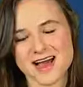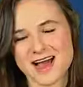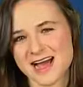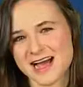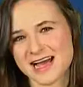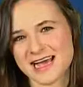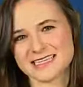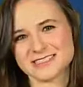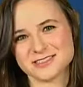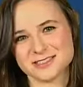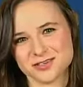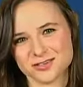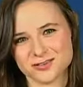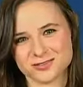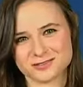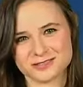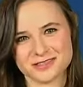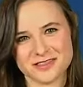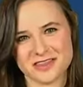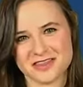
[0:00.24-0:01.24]
I
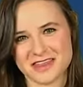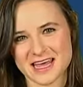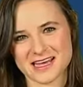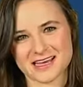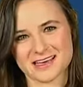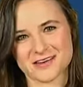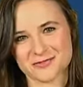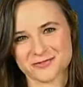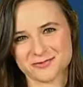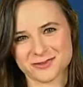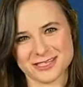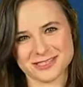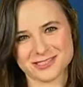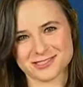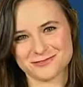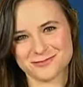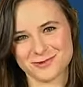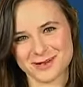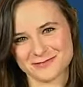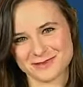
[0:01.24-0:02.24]
don't think
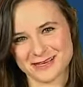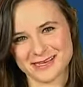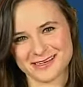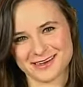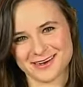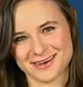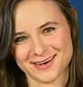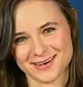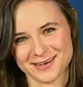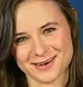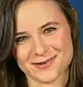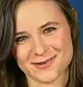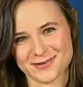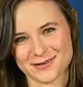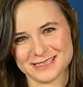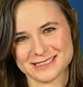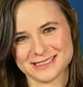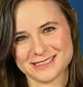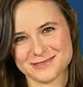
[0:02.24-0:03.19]
Russian women are going